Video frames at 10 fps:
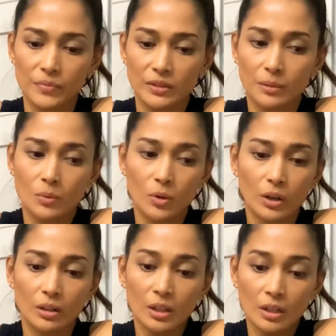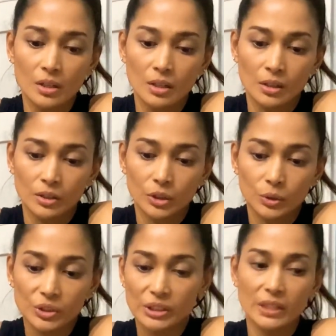The more you
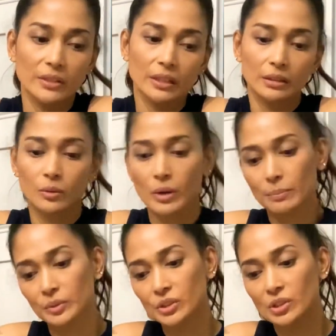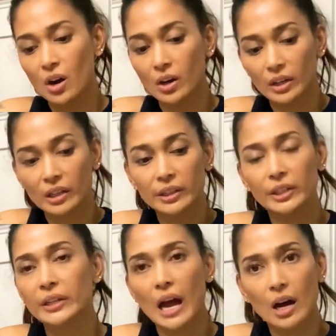see that the weapons are
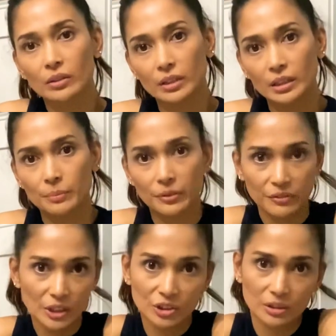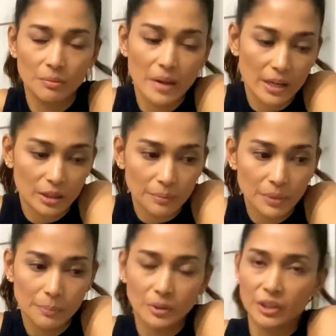cleared out in a professional manner.
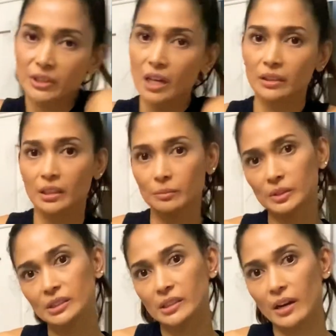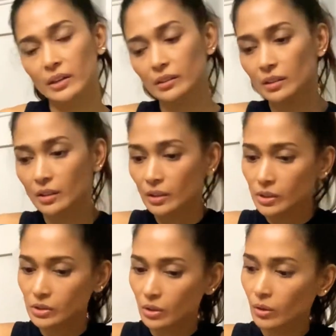People are not going to be scared.
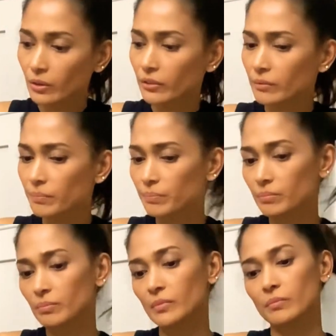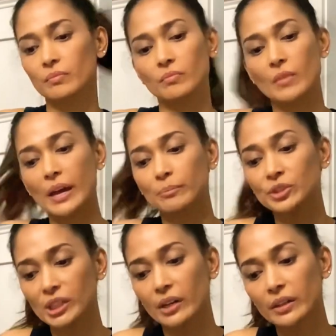So I'm
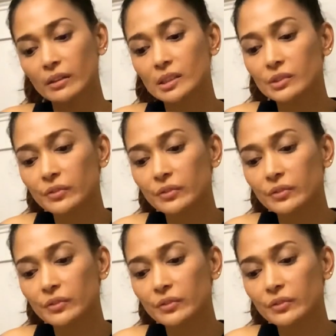sharing this